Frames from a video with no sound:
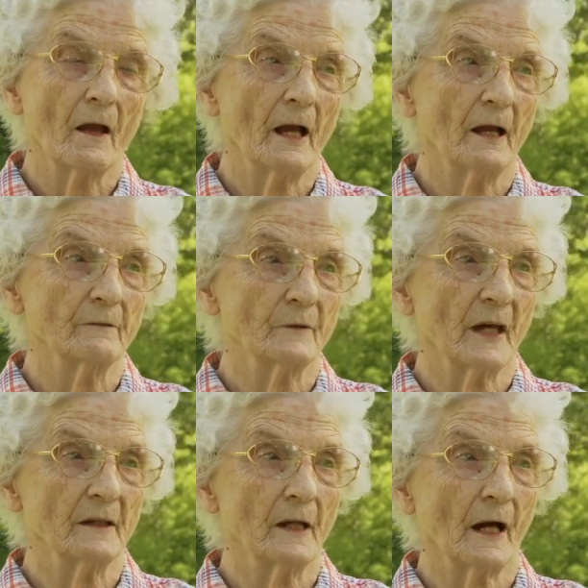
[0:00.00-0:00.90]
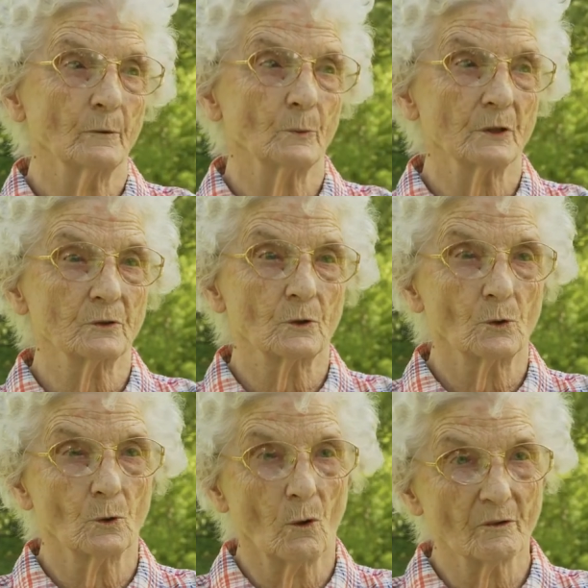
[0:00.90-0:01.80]
And then I would
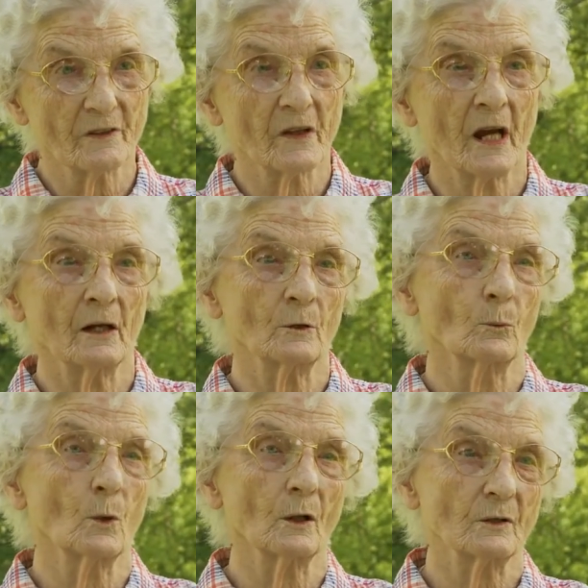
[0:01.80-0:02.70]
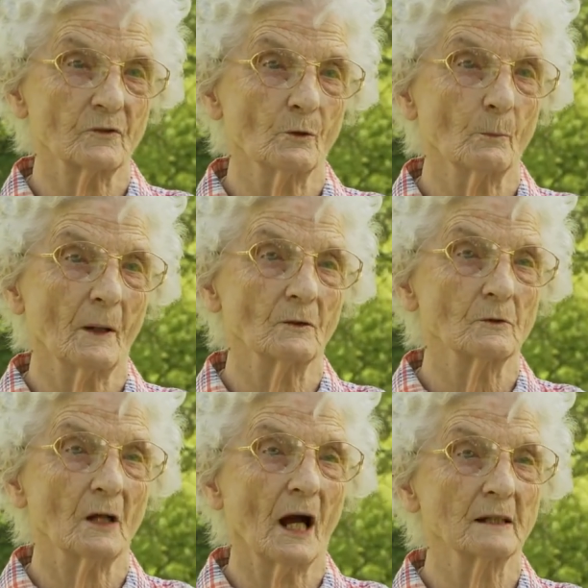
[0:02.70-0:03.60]
go over there and work from
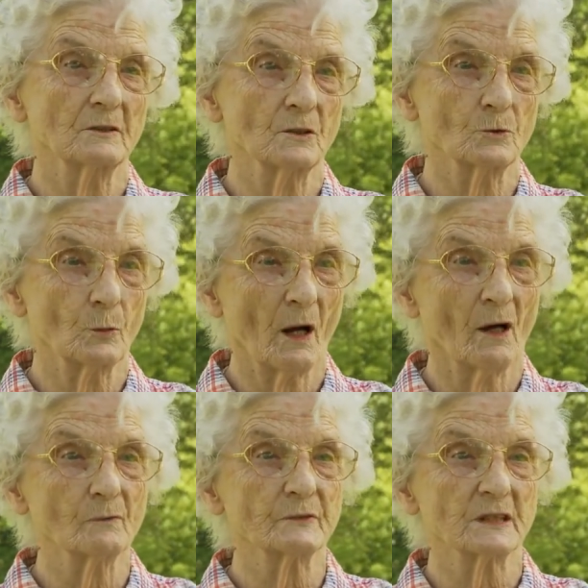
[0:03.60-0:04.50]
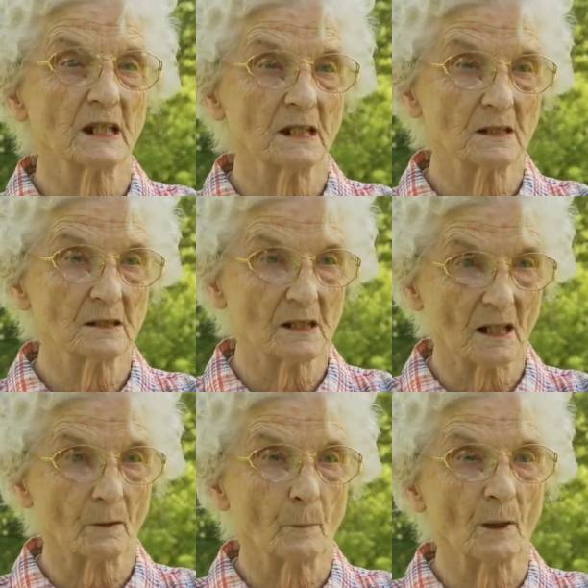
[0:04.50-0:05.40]
about 9 to 12, seeing
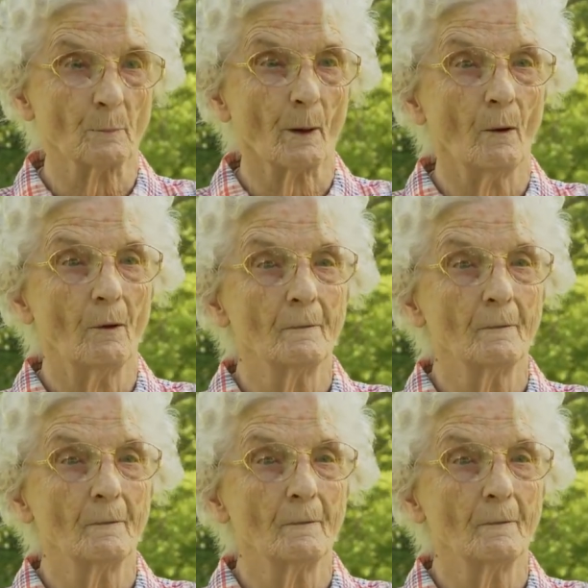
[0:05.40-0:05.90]
sick people.